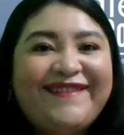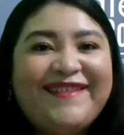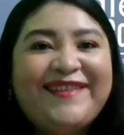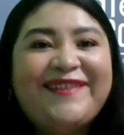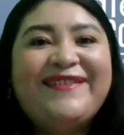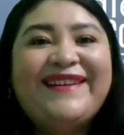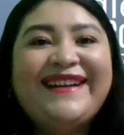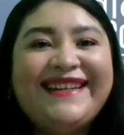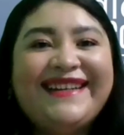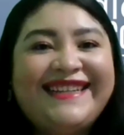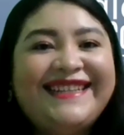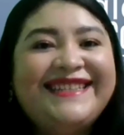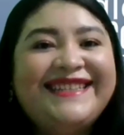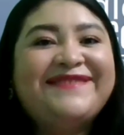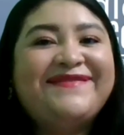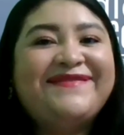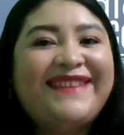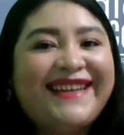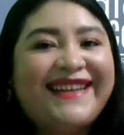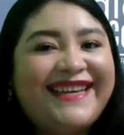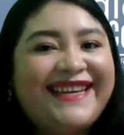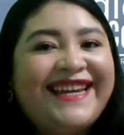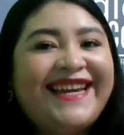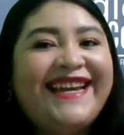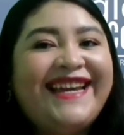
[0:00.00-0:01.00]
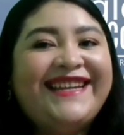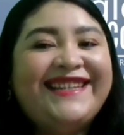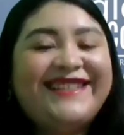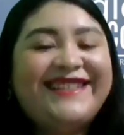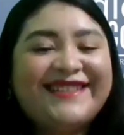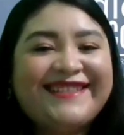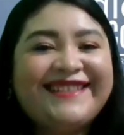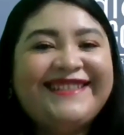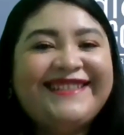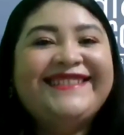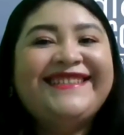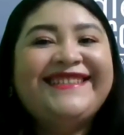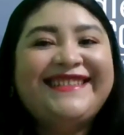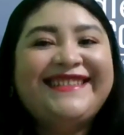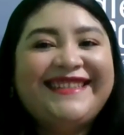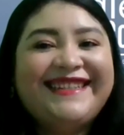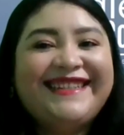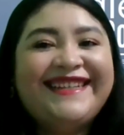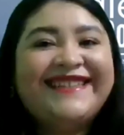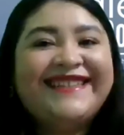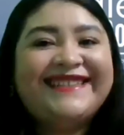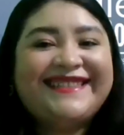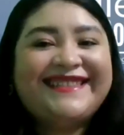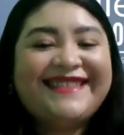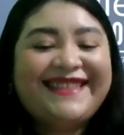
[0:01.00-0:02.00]
Everyone needs vacation.
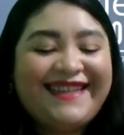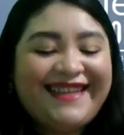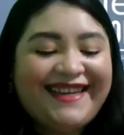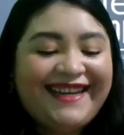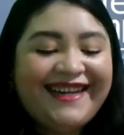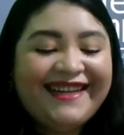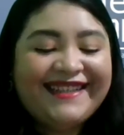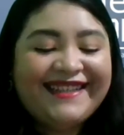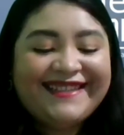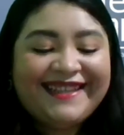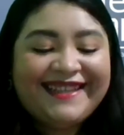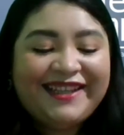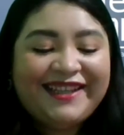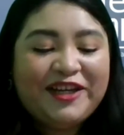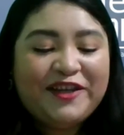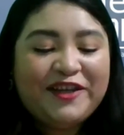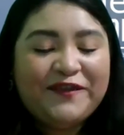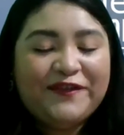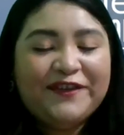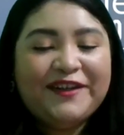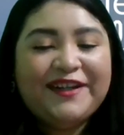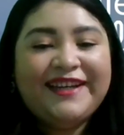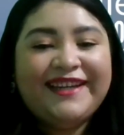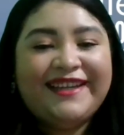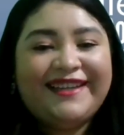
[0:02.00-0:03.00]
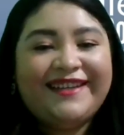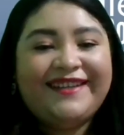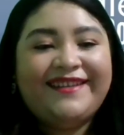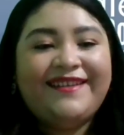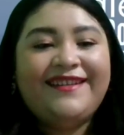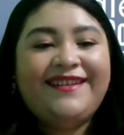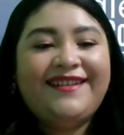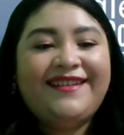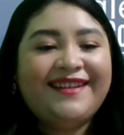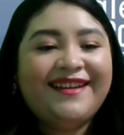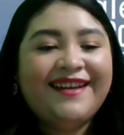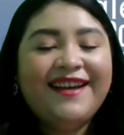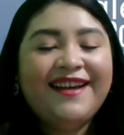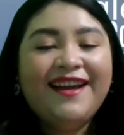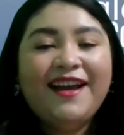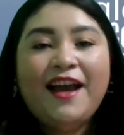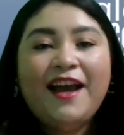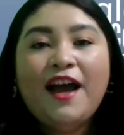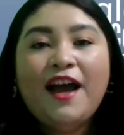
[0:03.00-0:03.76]
Ex excellent. Very good.